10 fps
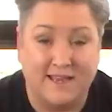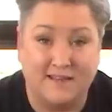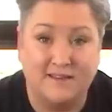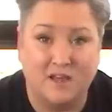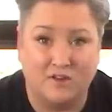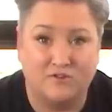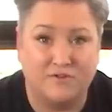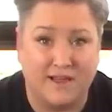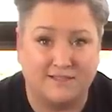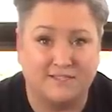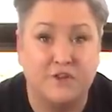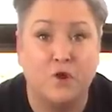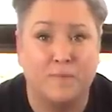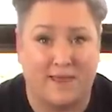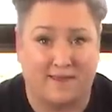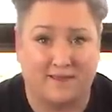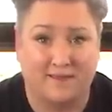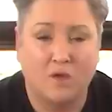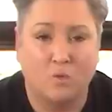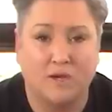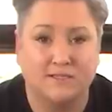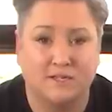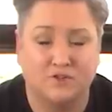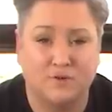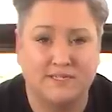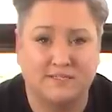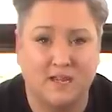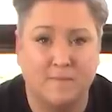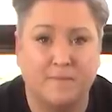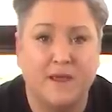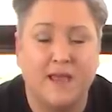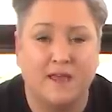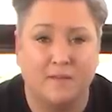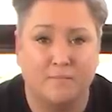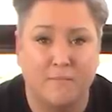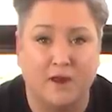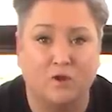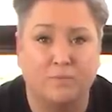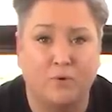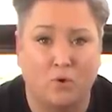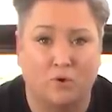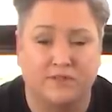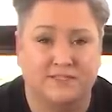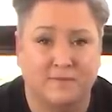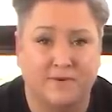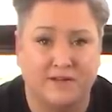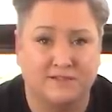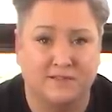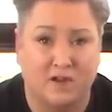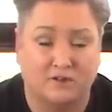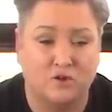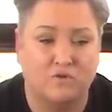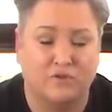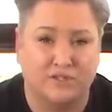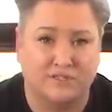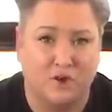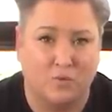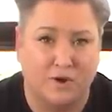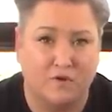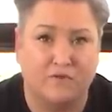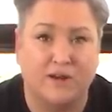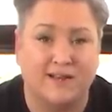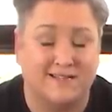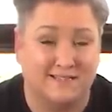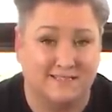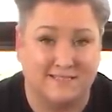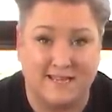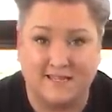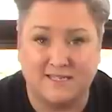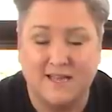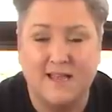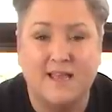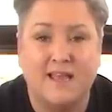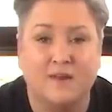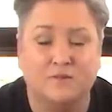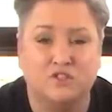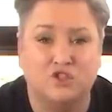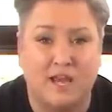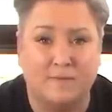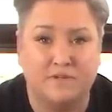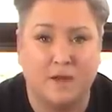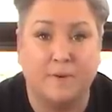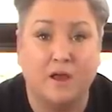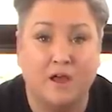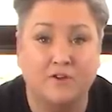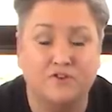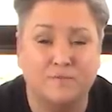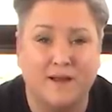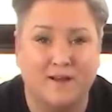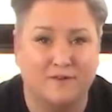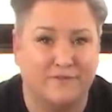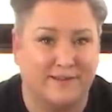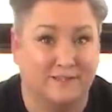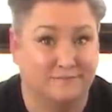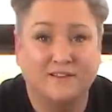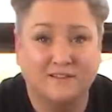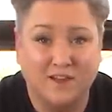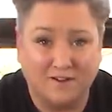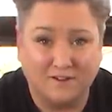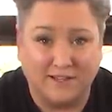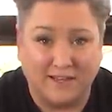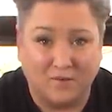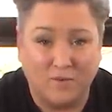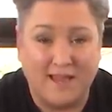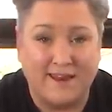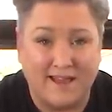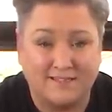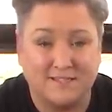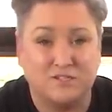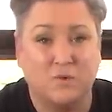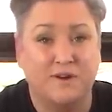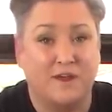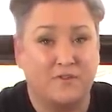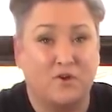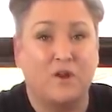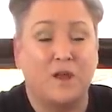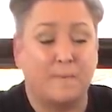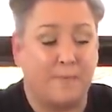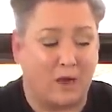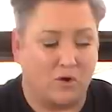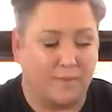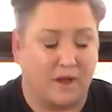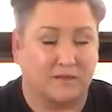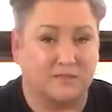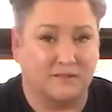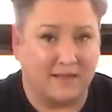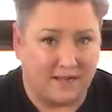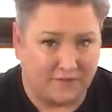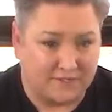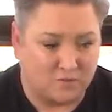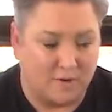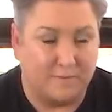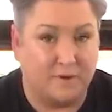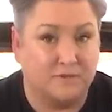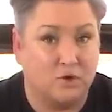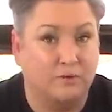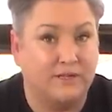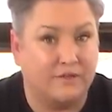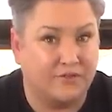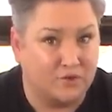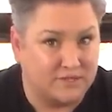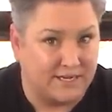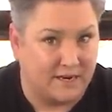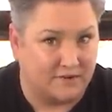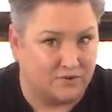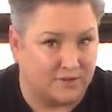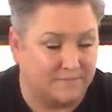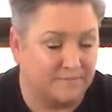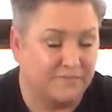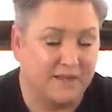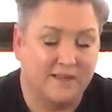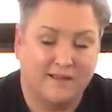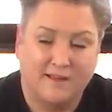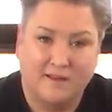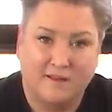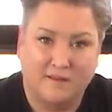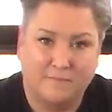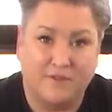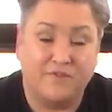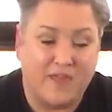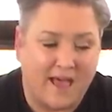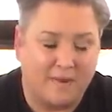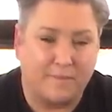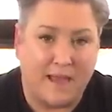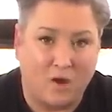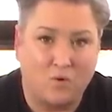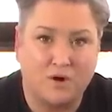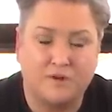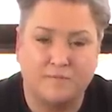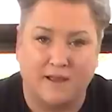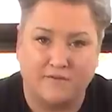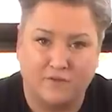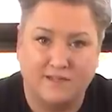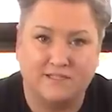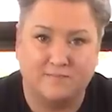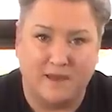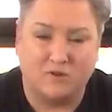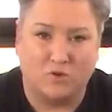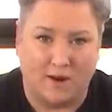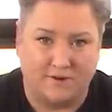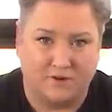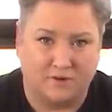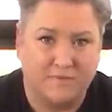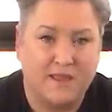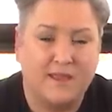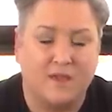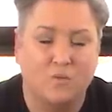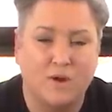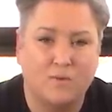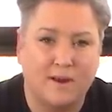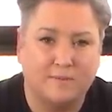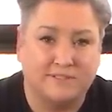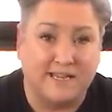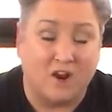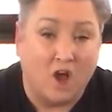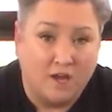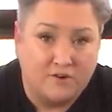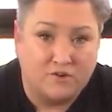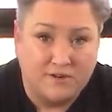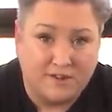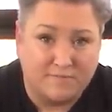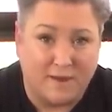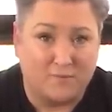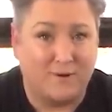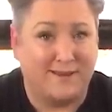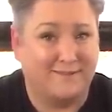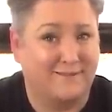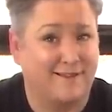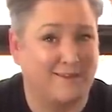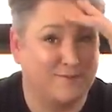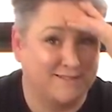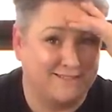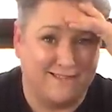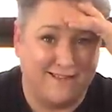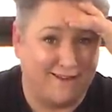hidden under that snowbank was a tree stump and a metal pole that somebody else had knocked over. The snow went over it. I didn't see it, and it was jammed up under my RV. Luckily, we had access to another power box like this one, but it was only a 1300, but that powered my friend's metal grinder, and we were able to get underneath my rig, like you can see